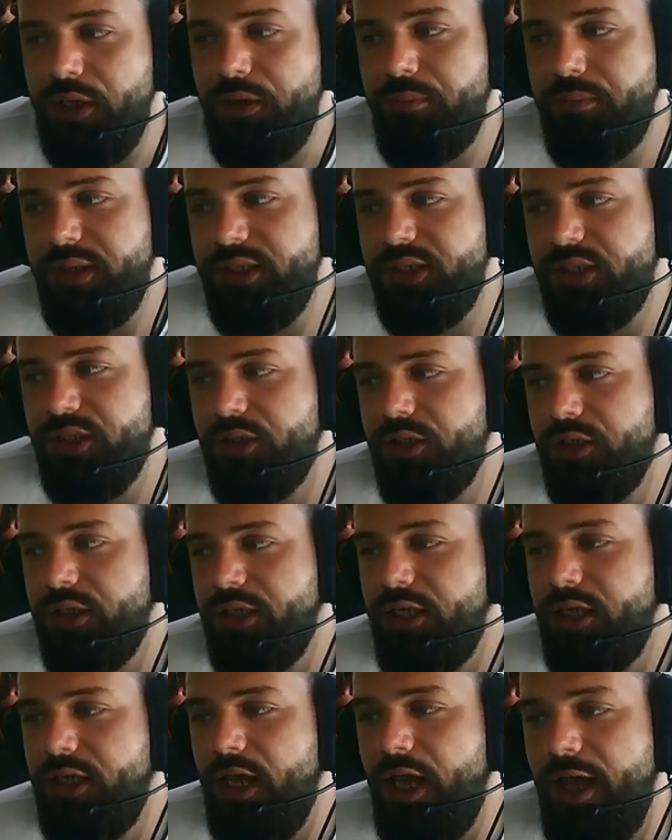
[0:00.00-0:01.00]

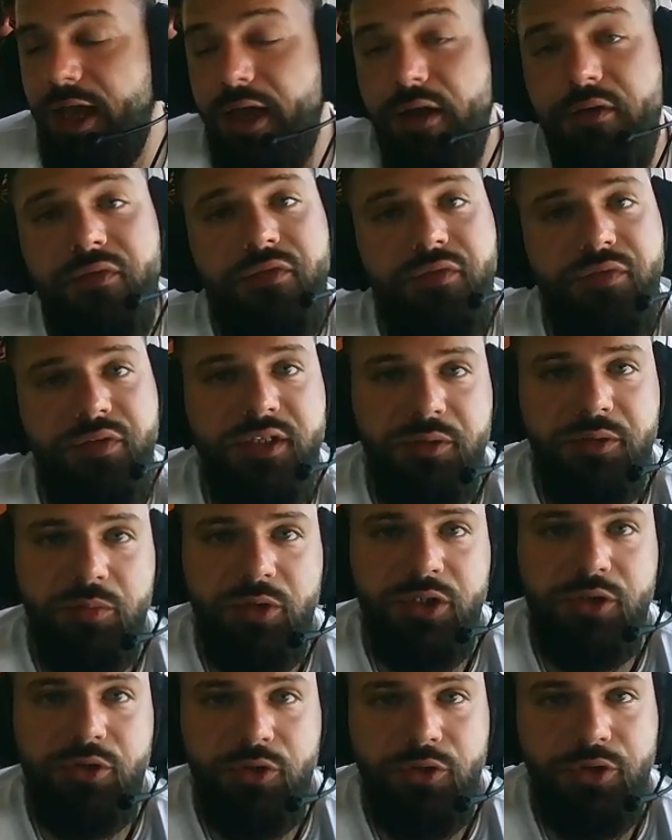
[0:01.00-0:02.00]
Basically, if the
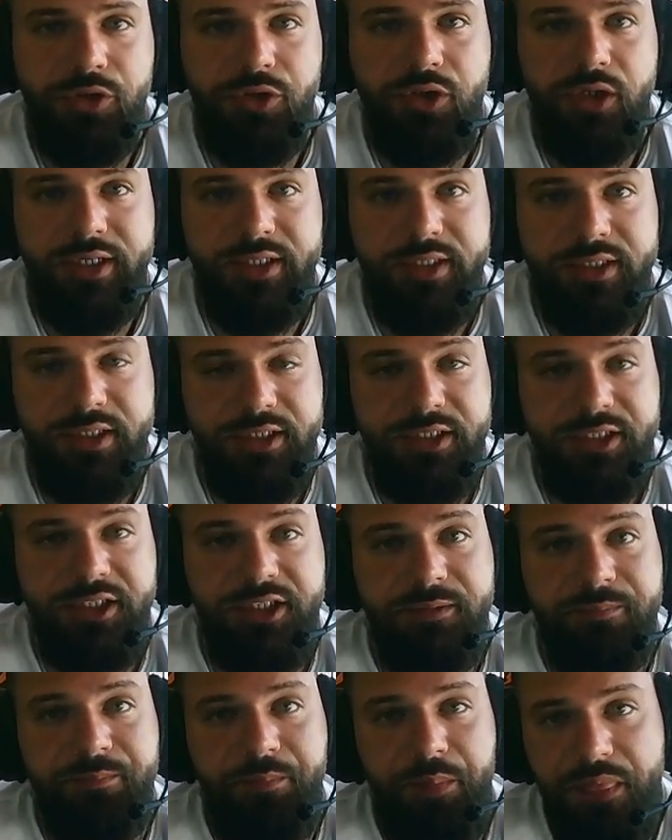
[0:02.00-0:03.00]
smart contract
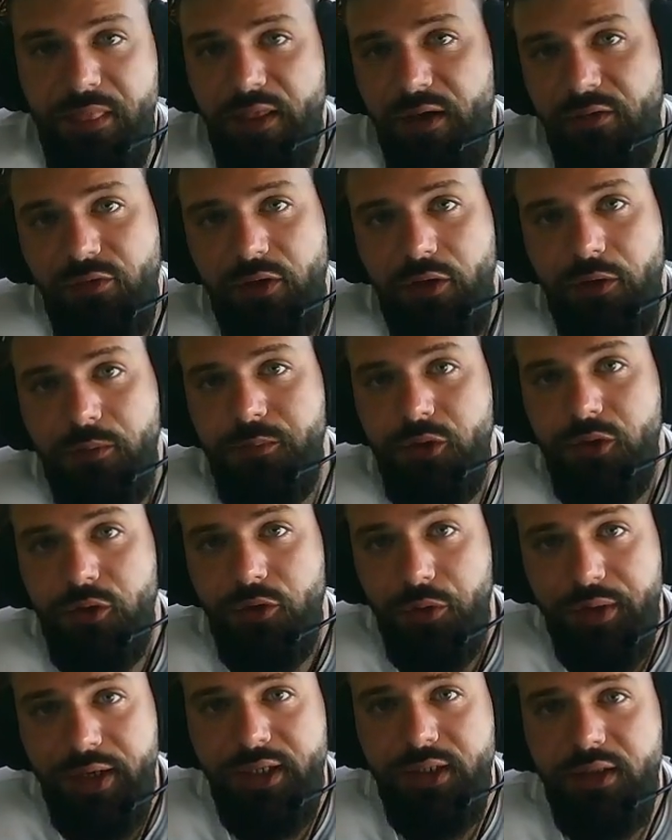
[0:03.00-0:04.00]
is developed
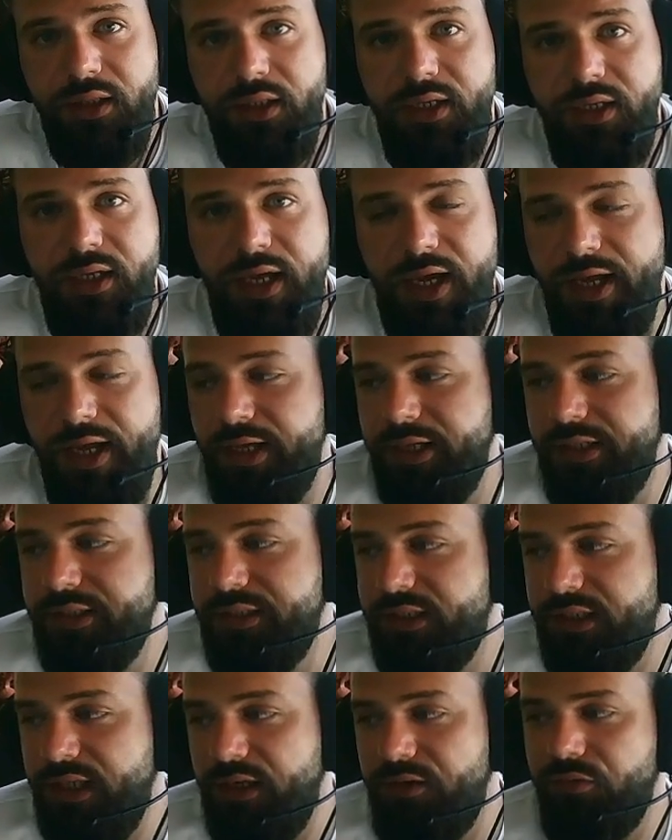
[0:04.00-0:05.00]
correctly and
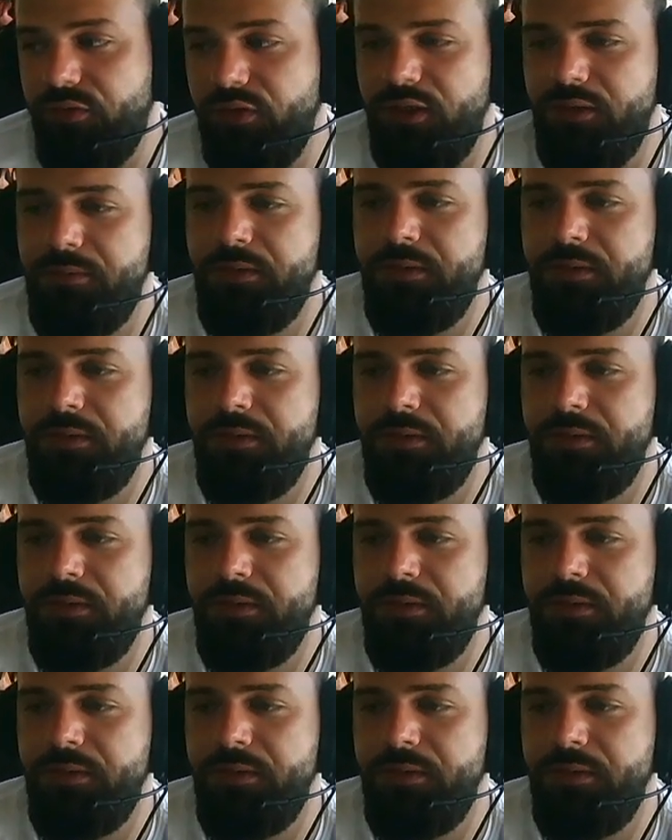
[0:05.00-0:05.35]
safely.